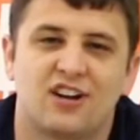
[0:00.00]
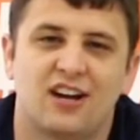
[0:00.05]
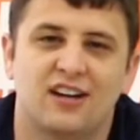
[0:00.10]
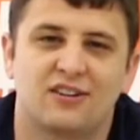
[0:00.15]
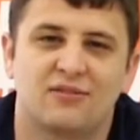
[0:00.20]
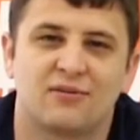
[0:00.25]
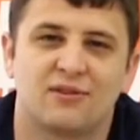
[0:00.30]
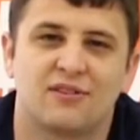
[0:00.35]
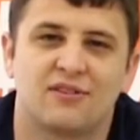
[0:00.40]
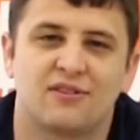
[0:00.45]

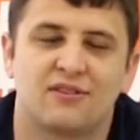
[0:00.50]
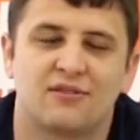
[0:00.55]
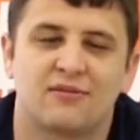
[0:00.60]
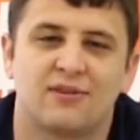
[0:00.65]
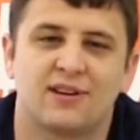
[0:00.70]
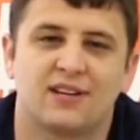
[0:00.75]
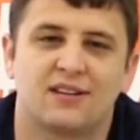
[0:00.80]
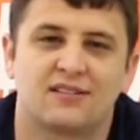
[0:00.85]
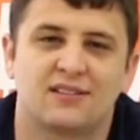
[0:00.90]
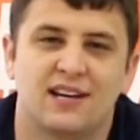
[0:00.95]
Jacques with
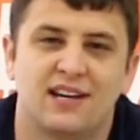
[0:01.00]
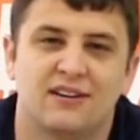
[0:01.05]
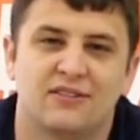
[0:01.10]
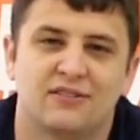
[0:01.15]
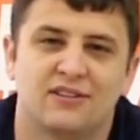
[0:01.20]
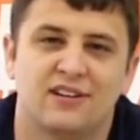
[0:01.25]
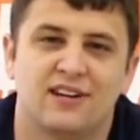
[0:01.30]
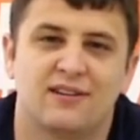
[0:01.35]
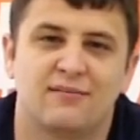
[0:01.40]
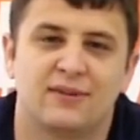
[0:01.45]
Earthquake
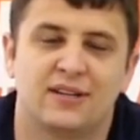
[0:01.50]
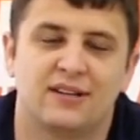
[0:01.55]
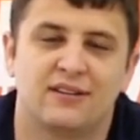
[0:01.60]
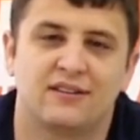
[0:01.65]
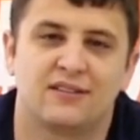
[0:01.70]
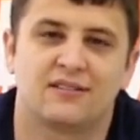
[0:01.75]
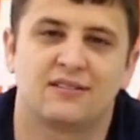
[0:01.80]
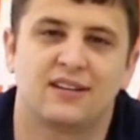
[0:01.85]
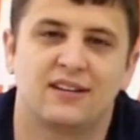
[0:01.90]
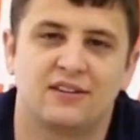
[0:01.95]
Sound, and I'm here
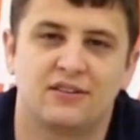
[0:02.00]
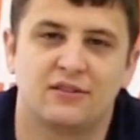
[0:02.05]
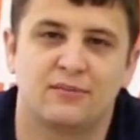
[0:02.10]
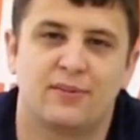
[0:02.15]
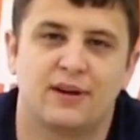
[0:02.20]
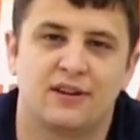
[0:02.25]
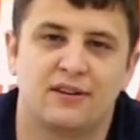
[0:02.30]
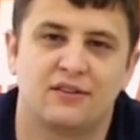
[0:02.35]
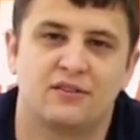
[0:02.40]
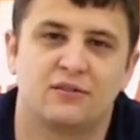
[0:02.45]
to tell you
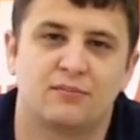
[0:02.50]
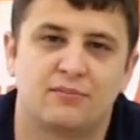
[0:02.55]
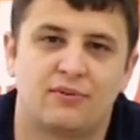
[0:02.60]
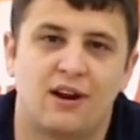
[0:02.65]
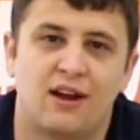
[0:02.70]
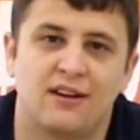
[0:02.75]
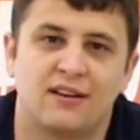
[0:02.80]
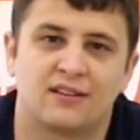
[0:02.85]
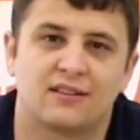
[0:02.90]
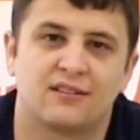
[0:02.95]
about a new
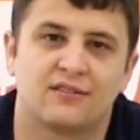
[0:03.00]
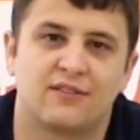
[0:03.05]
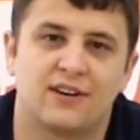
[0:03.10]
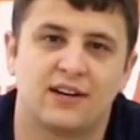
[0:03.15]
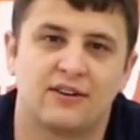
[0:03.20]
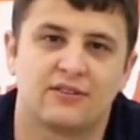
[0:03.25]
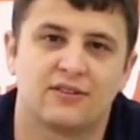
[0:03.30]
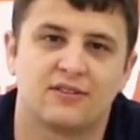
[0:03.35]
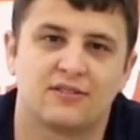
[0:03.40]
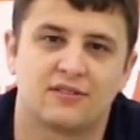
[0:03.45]
product of
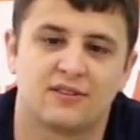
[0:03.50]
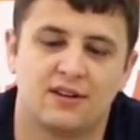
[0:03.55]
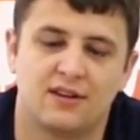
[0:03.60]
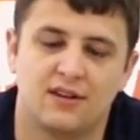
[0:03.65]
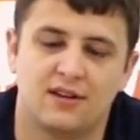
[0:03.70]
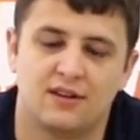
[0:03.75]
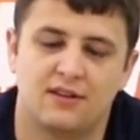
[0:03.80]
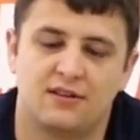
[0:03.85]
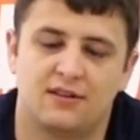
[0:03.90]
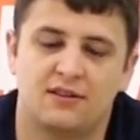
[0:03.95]
ours.
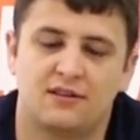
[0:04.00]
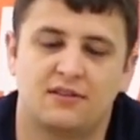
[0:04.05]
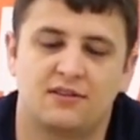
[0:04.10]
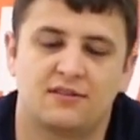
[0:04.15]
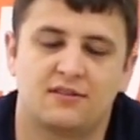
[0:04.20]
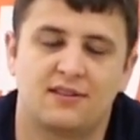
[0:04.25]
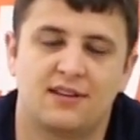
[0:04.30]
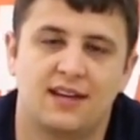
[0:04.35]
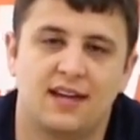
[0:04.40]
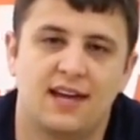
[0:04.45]
This
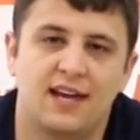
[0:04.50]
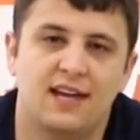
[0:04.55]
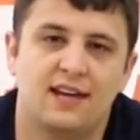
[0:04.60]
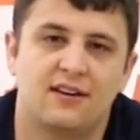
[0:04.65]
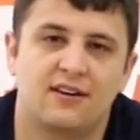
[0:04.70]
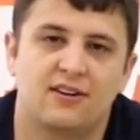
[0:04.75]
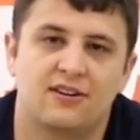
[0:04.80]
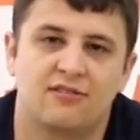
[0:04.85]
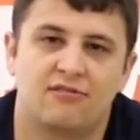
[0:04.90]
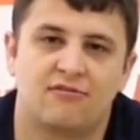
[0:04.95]
is the
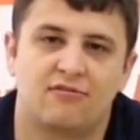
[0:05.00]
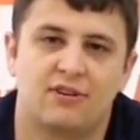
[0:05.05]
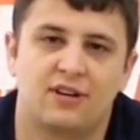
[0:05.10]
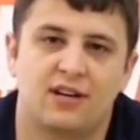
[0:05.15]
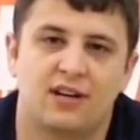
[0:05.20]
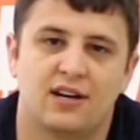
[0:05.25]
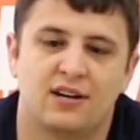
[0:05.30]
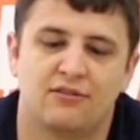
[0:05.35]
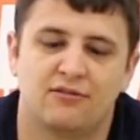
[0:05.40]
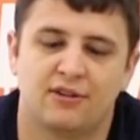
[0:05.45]

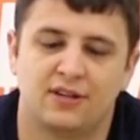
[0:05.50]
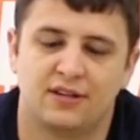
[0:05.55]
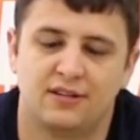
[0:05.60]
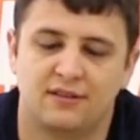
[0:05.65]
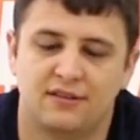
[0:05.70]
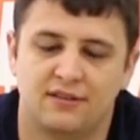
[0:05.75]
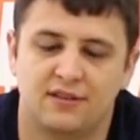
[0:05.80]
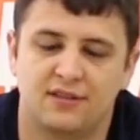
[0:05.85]
AR300.